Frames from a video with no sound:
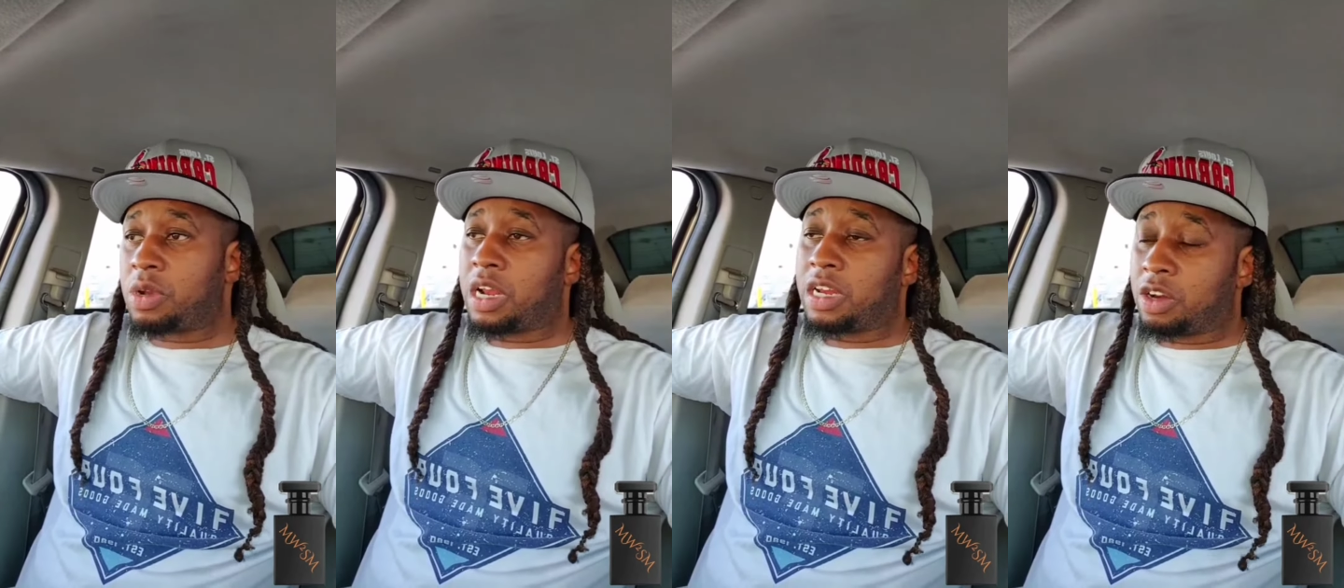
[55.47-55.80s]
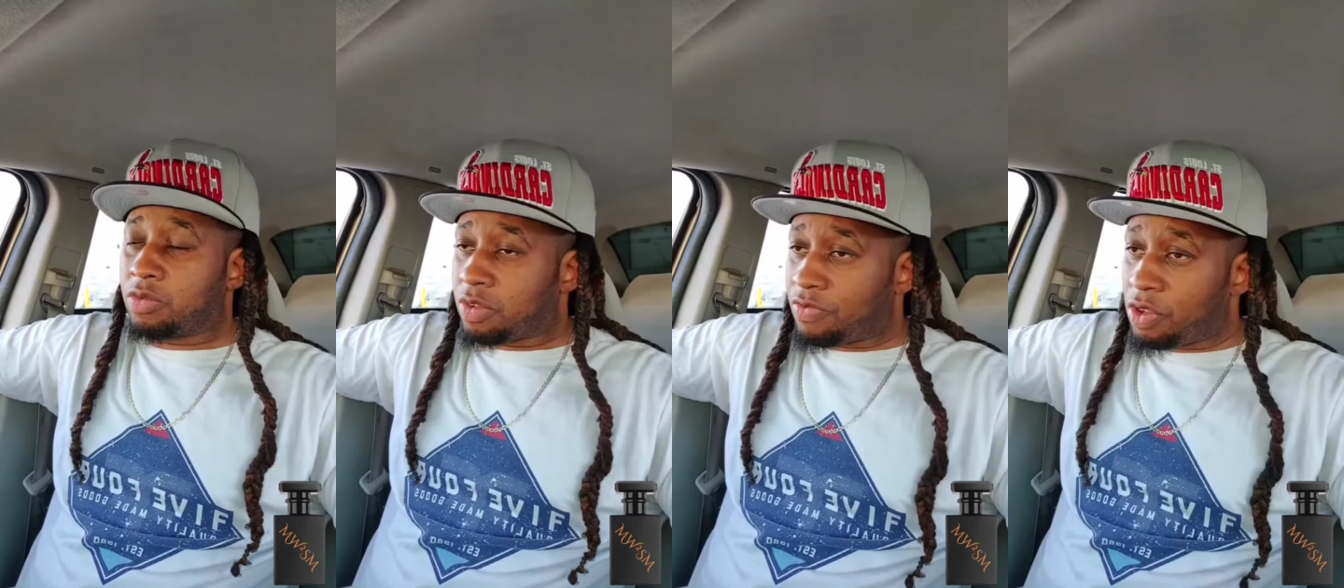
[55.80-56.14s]
I did
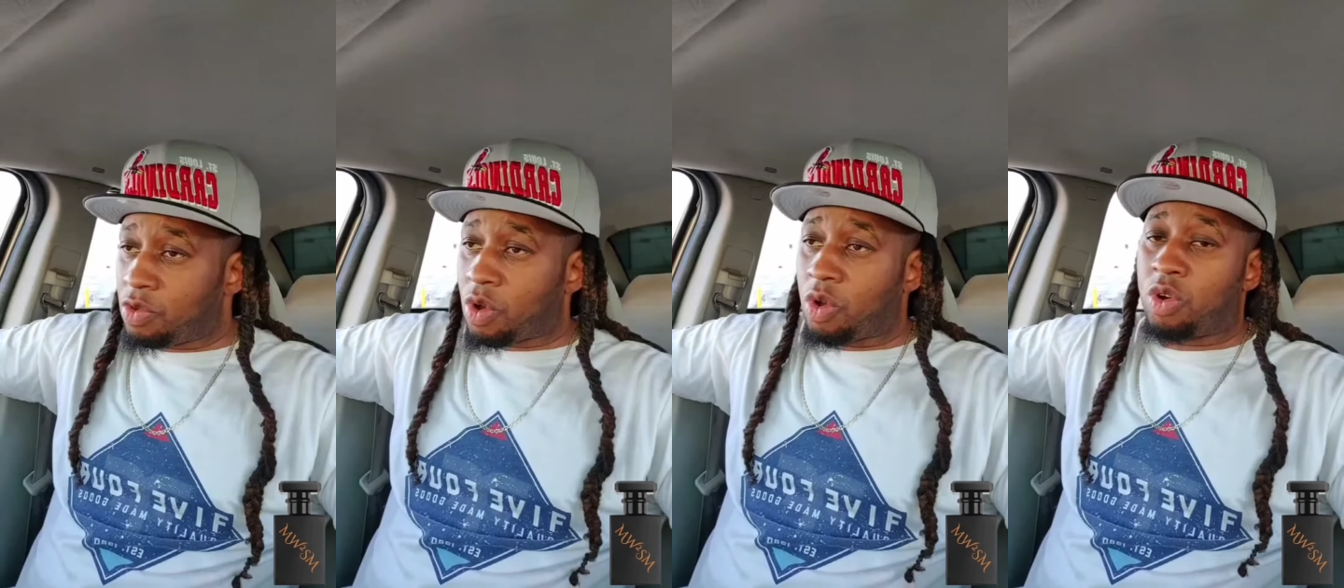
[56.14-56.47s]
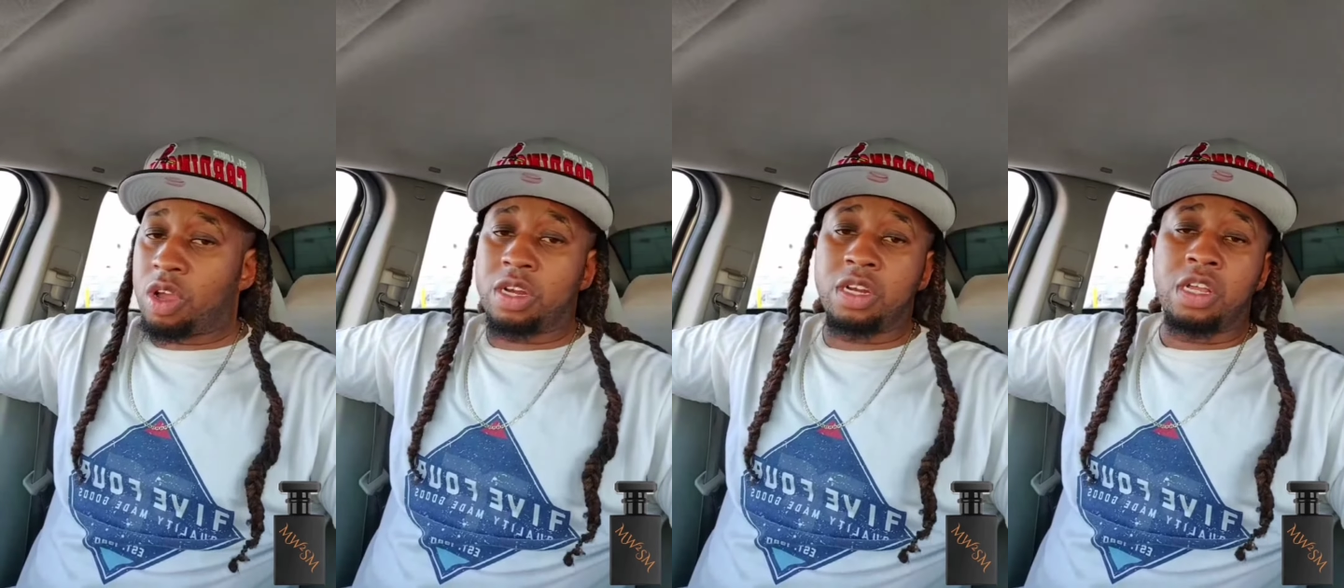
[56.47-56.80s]
a review
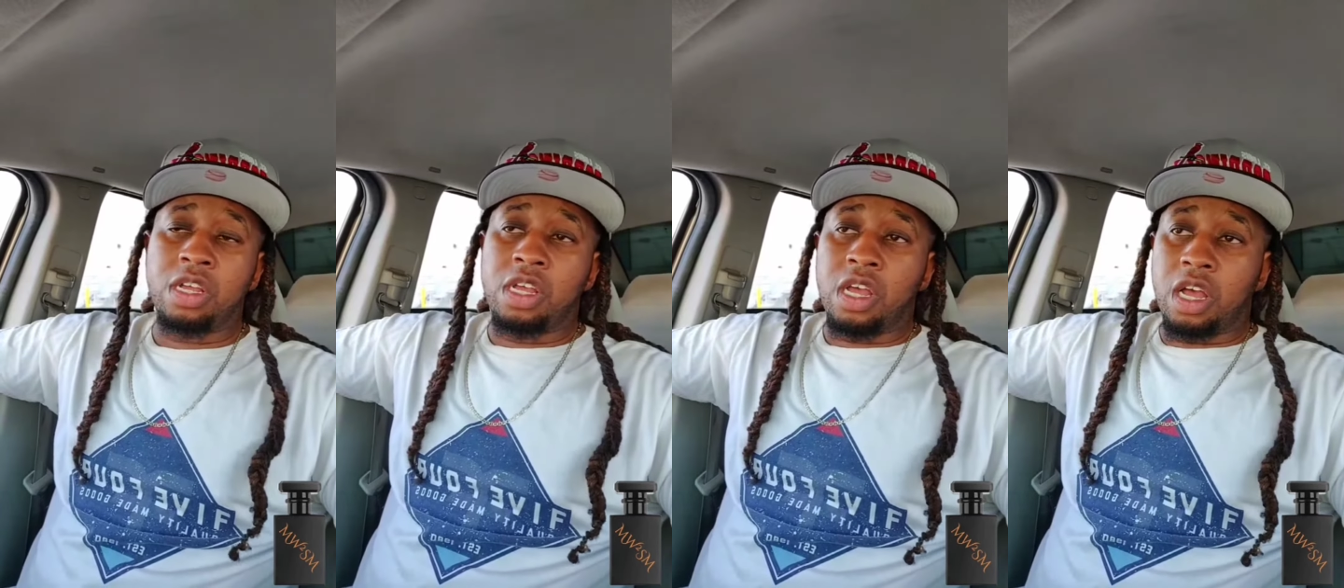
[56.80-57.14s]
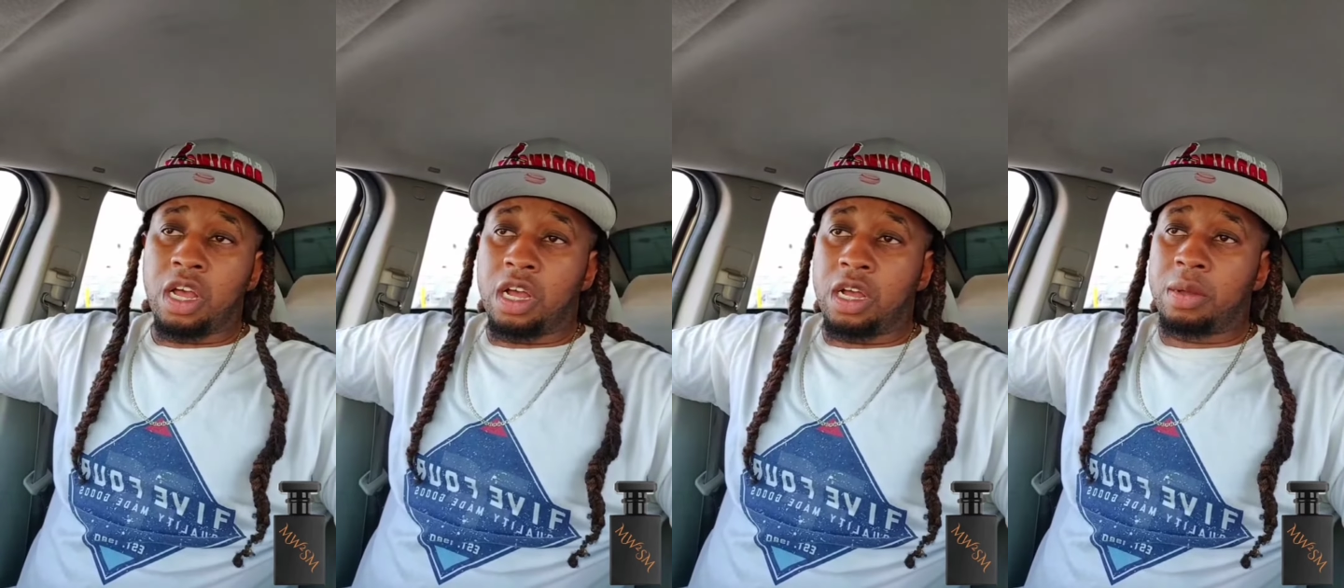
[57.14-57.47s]
on
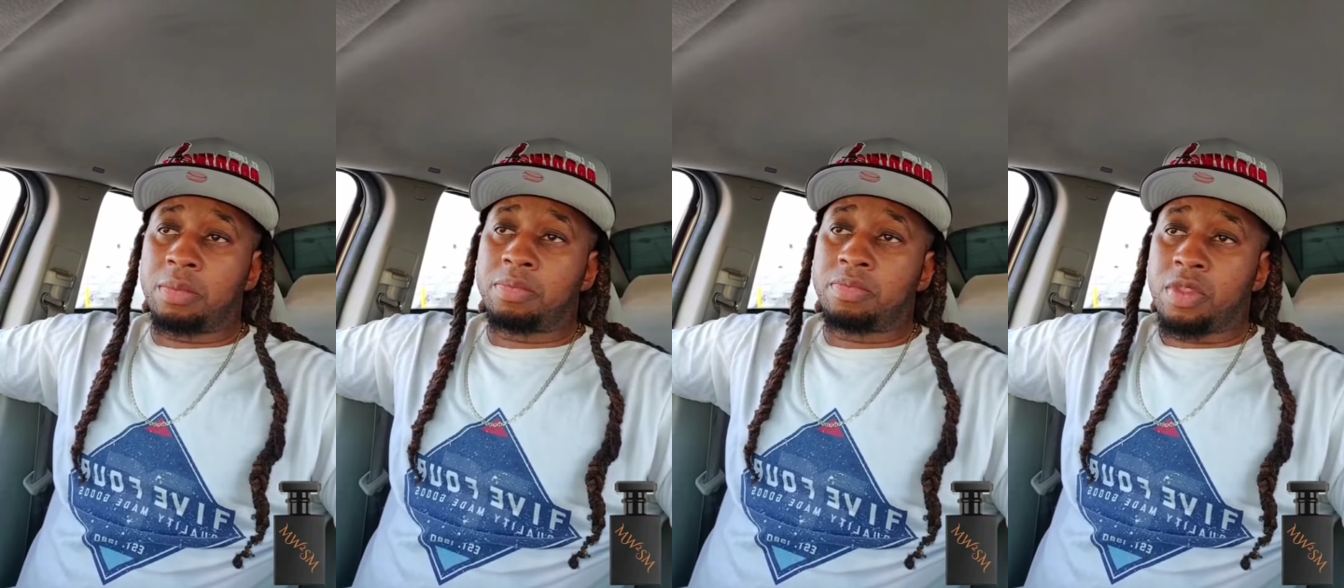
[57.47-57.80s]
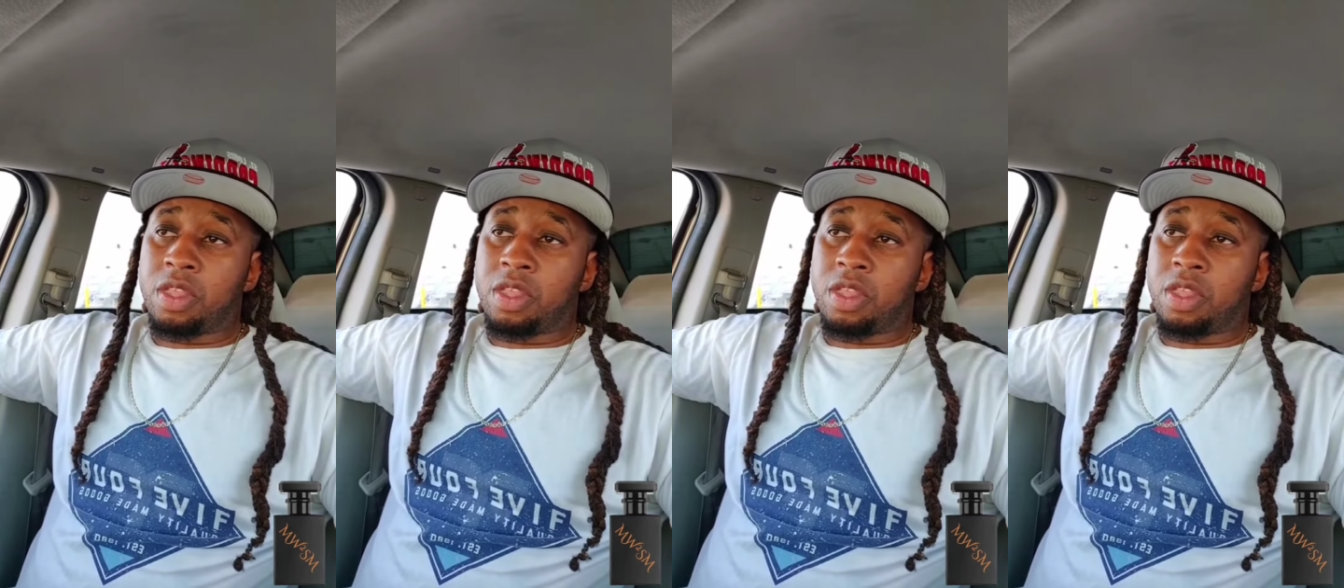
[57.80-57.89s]
um,